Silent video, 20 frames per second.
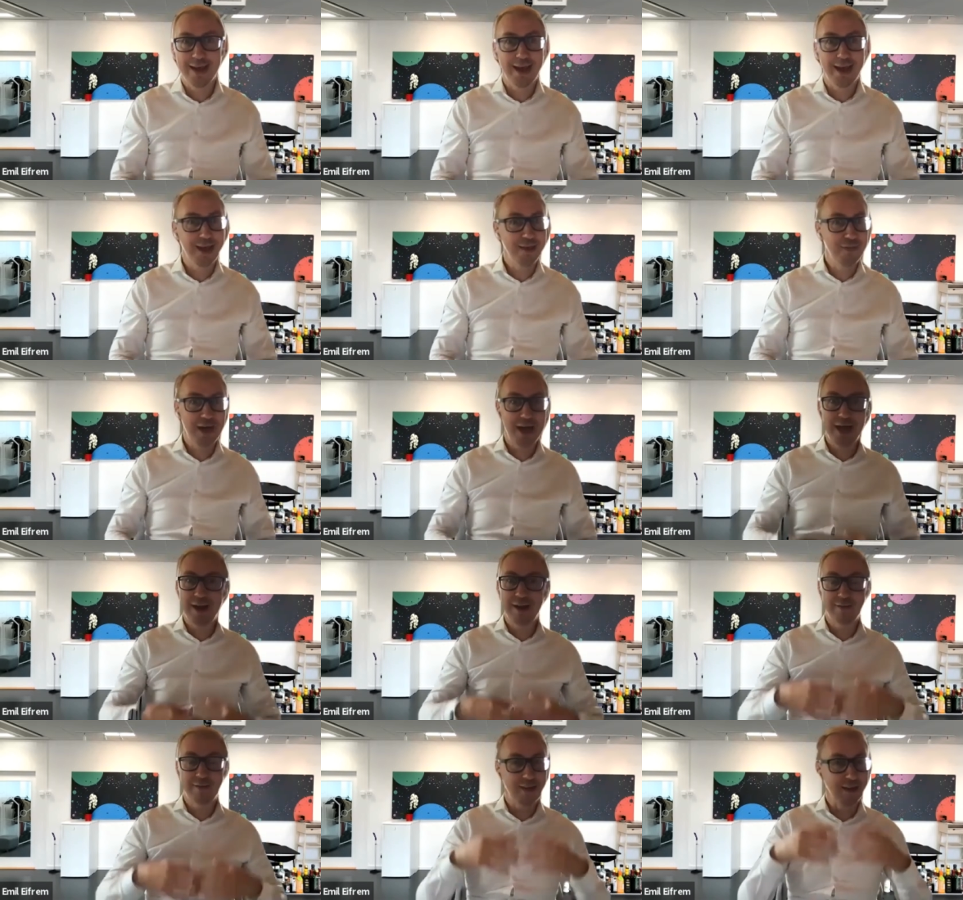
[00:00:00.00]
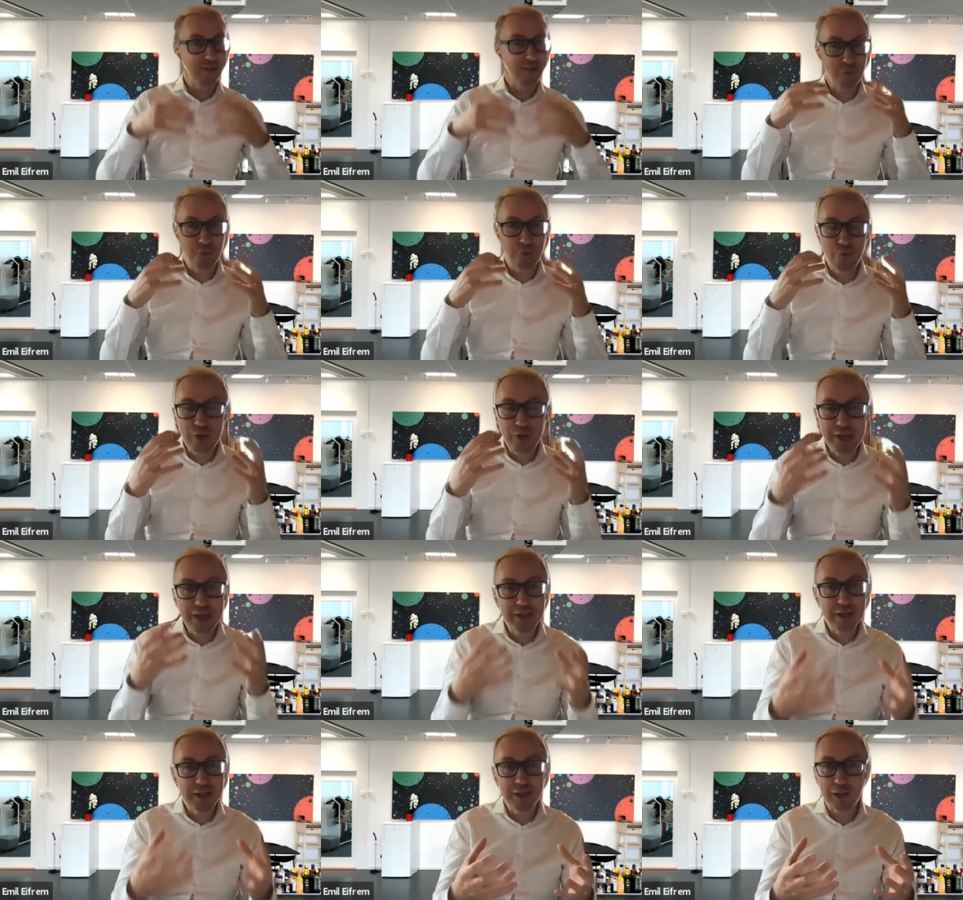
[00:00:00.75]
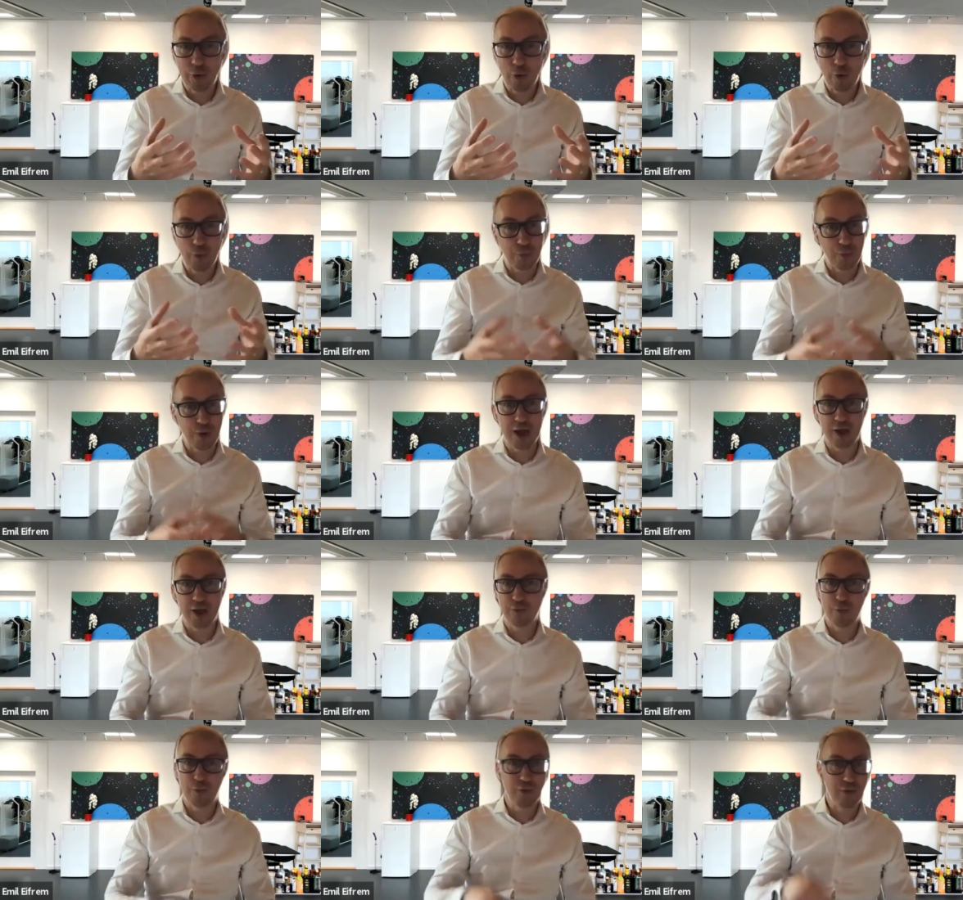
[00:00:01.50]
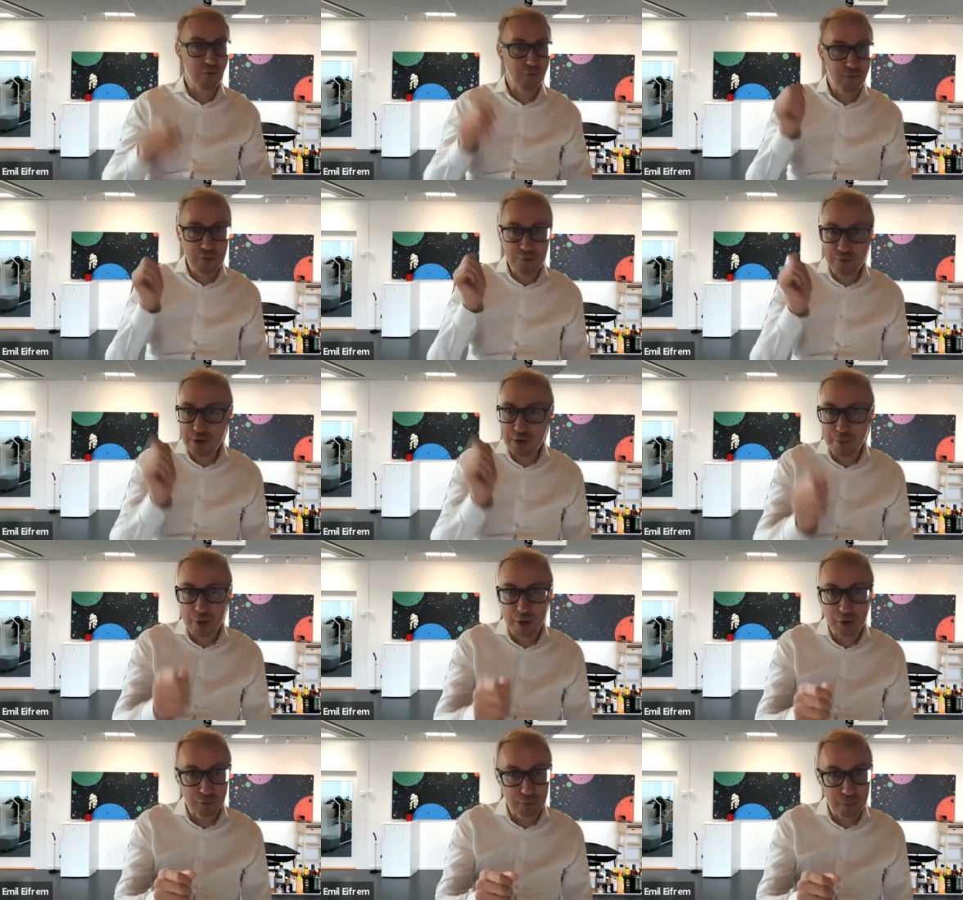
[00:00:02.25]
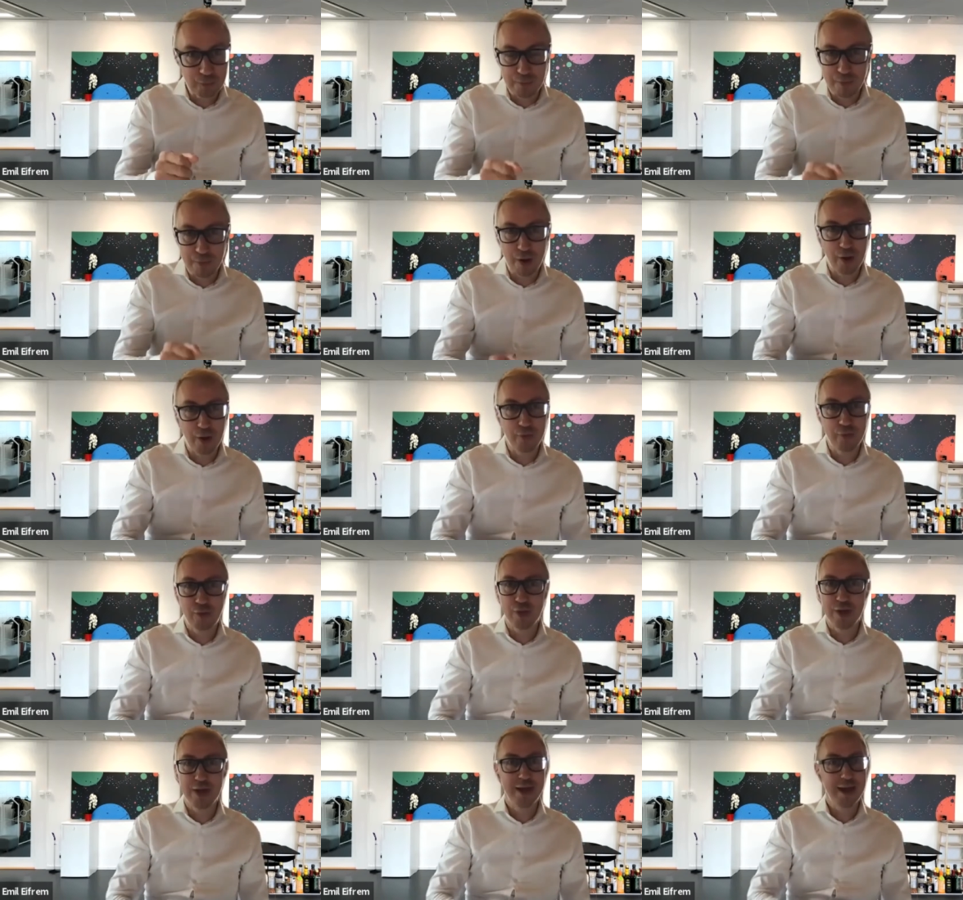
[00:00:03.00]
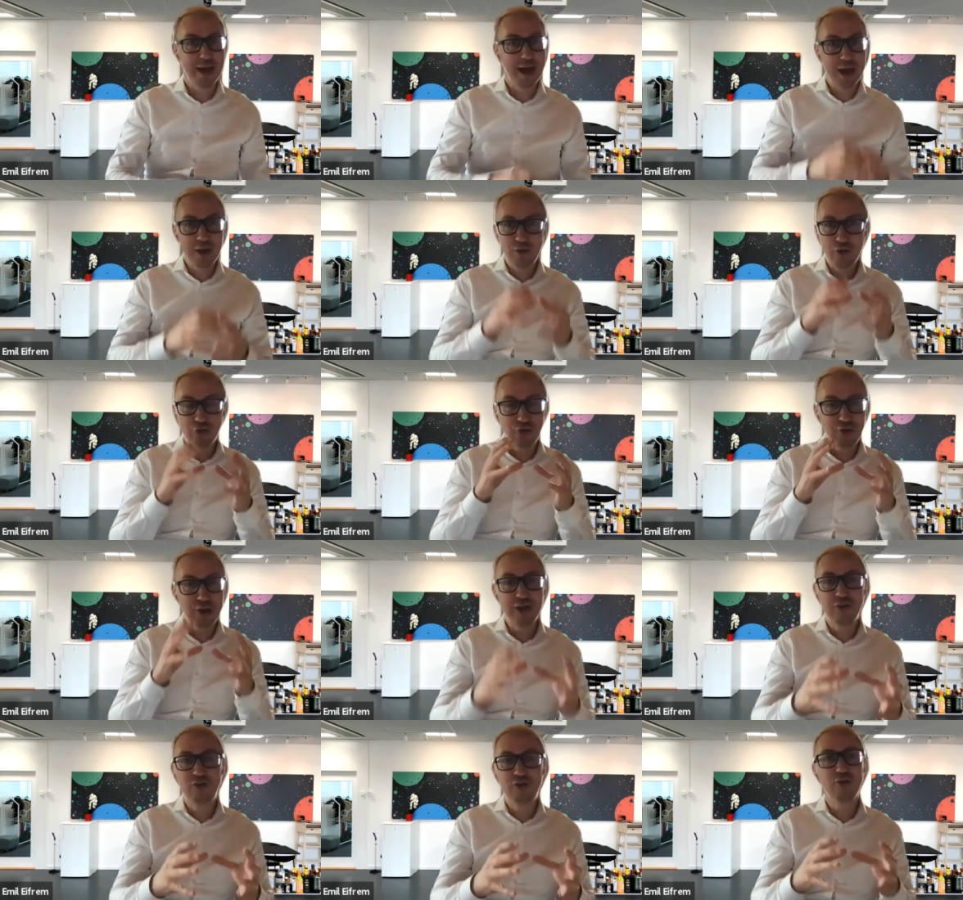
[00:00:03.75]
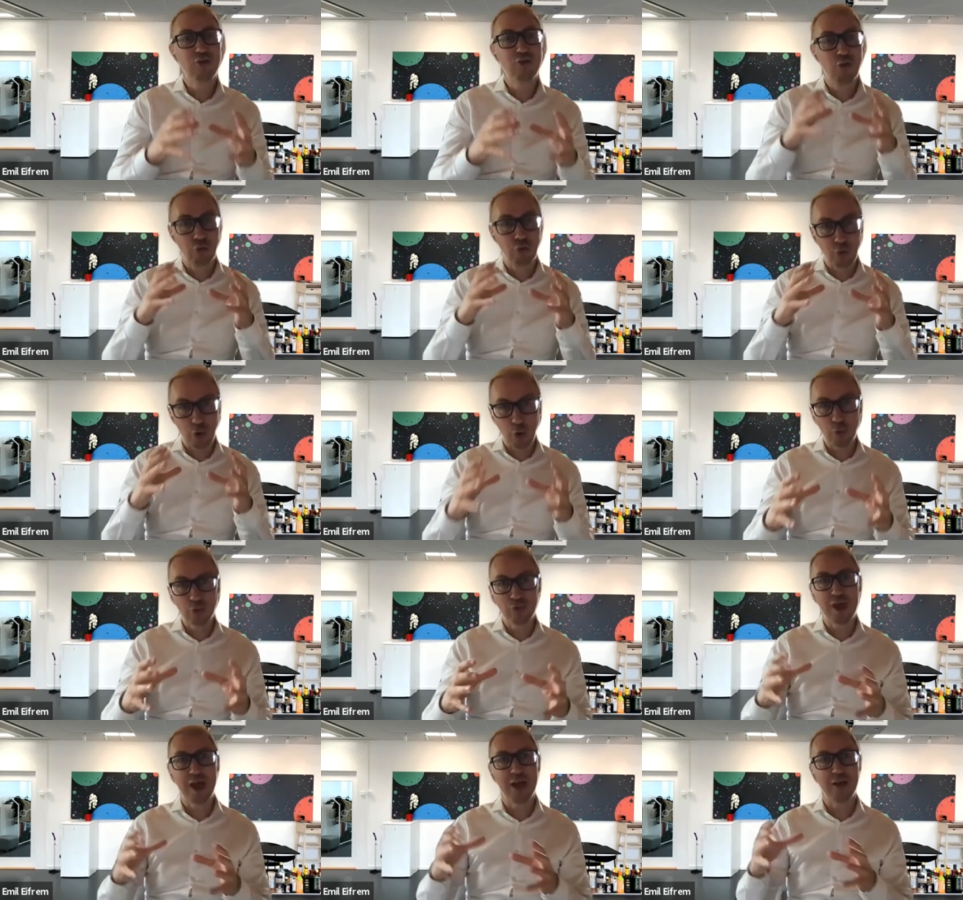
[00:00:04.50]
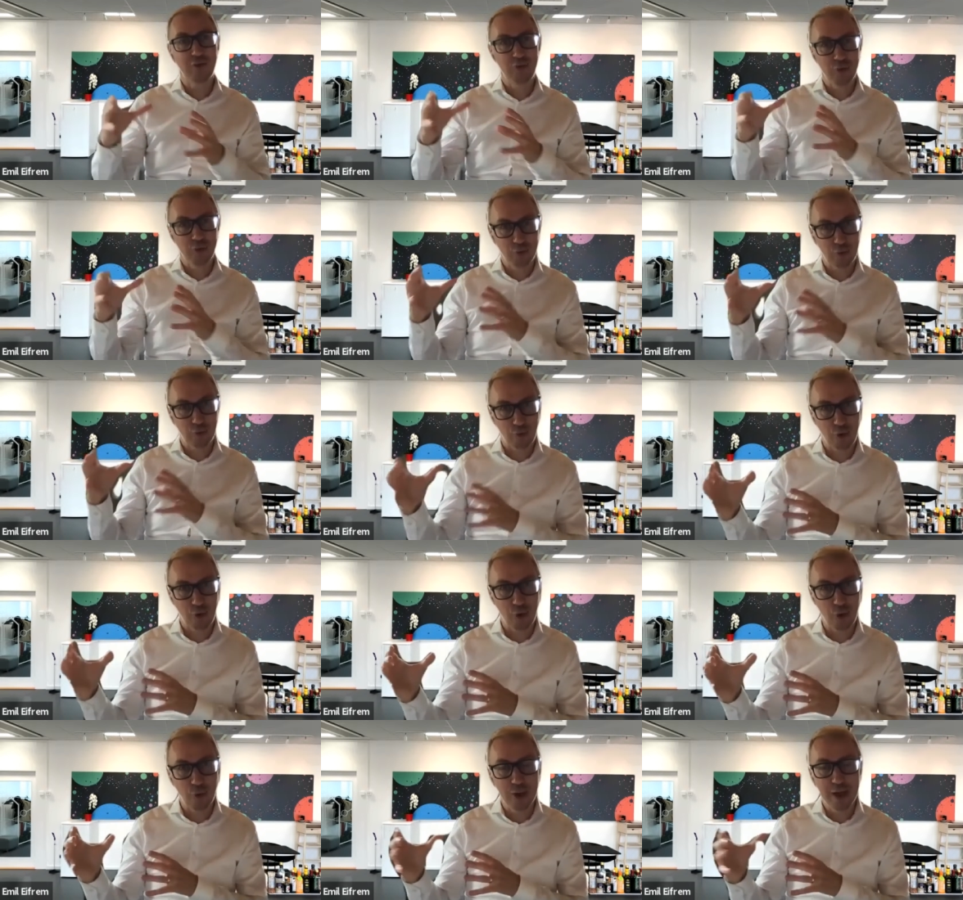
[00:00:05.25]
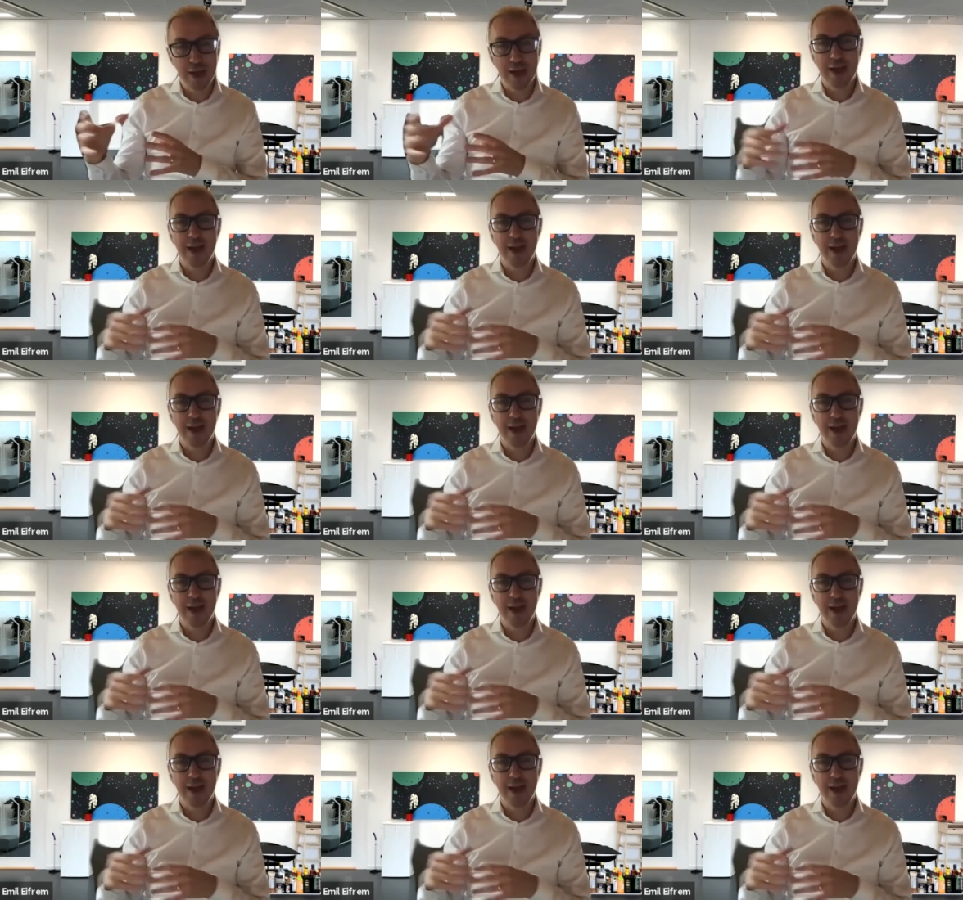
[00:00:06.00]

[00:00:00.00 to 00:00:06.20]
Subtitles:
and then it has a really low price point, $50 per month, and it just grows as you grow.